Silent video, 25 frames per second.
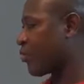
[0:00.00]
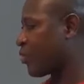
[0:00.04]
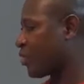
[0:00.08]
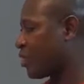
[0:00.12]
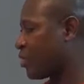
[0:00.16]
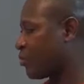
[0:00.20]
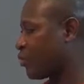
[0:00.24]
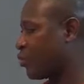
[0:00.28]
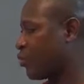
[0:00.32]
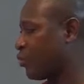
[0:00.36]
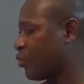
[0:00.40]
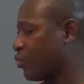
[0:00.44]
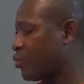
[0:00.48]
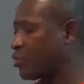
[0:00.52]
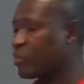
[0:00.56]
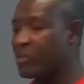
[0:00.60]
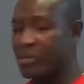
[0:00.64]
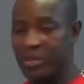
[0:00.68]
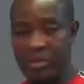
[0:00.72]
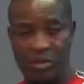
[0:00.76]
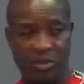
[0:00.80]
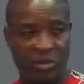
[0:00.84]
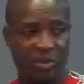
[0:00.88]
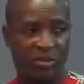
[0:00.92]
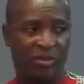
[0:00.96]
for them to vote,
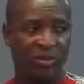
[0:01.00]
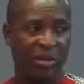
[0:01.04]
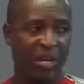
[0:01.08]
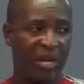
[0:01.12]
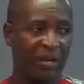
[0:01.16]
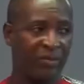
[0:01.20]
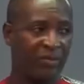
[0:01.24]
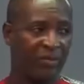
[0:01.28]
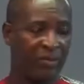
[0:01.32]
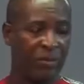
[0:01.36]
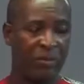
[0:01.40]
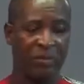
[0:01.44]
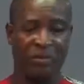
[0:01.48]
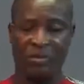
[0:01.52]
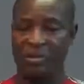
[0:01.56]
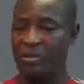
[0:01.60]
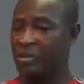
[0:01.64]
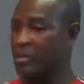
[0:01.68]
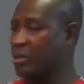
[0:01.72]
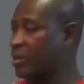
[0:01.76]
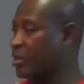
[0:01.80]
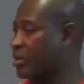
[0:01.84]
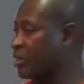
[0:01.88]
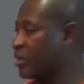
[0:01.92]
they also have votes.